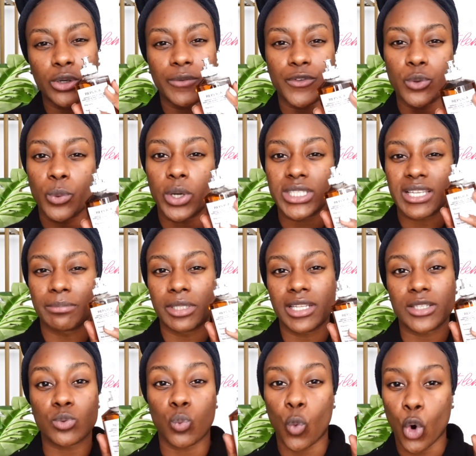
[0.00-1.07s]
If you want something
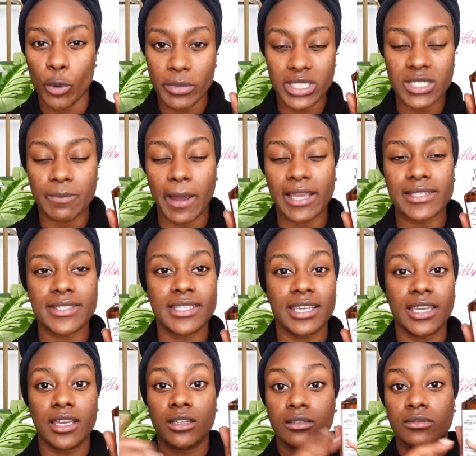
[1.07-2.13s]
that's warm and
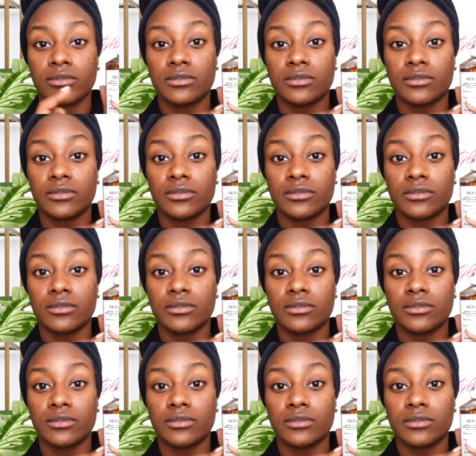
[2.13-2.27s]
spicy,